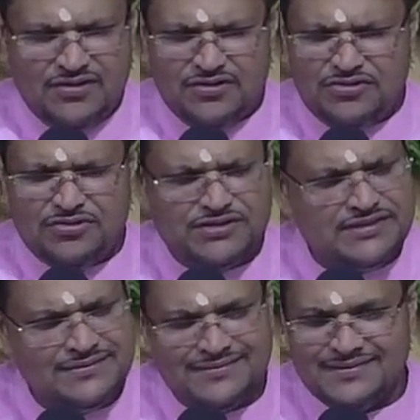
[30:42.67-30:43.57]

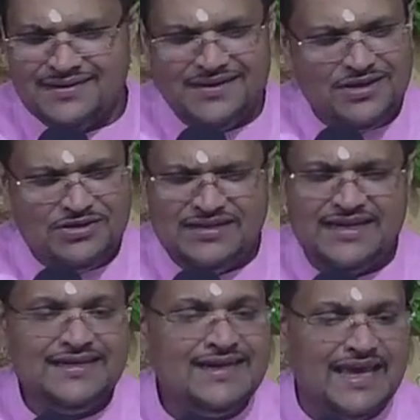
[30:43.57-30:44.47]
Krishna
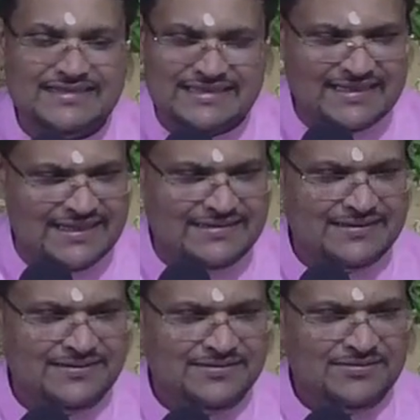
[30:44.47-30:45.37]
didn't hesitate,
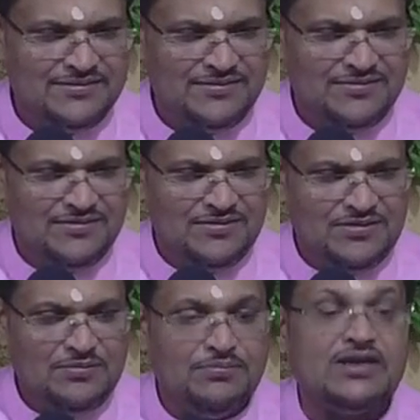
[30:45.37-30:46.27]

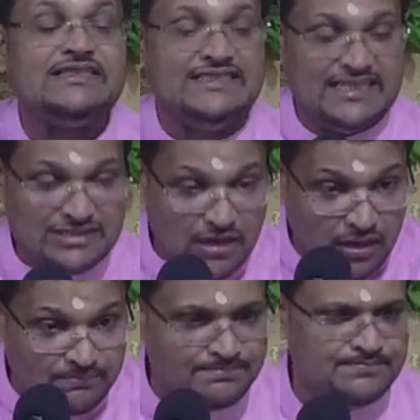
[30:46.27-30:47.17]
but he says,
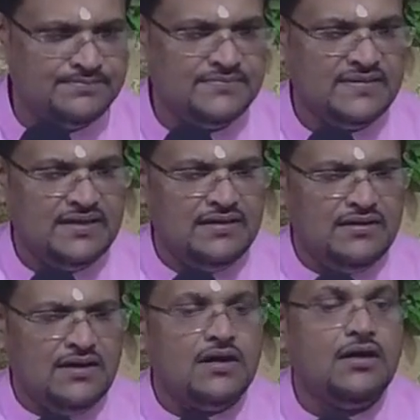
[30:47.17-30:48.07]
come,
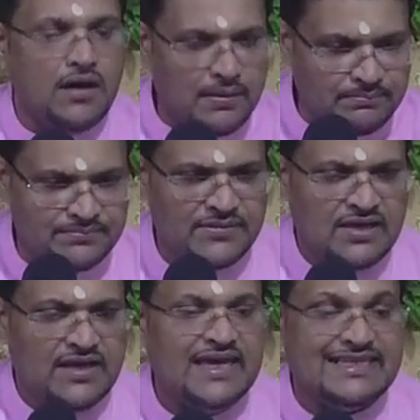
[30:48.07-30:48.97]
come.
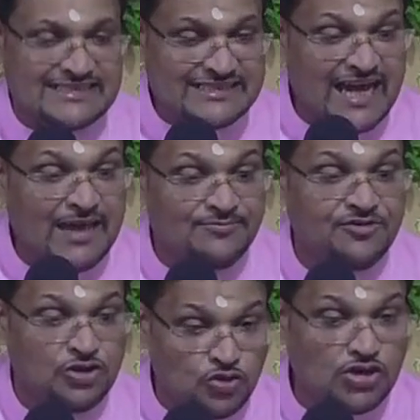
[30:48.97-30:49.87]
It is time for
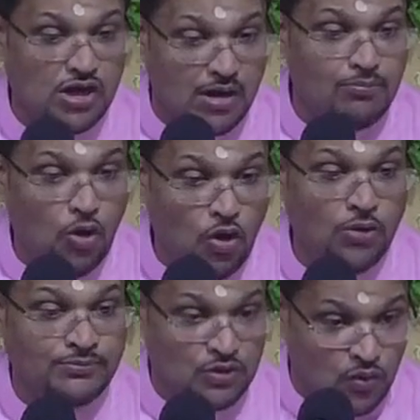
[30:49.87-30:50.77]
you to come
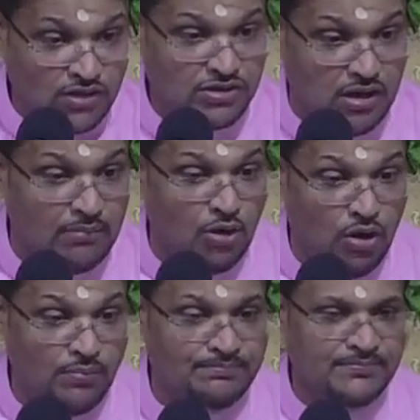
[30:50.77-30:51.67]
home. You want to come
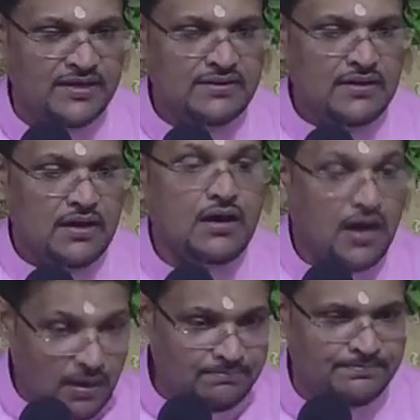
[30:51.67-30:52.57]
home? Come.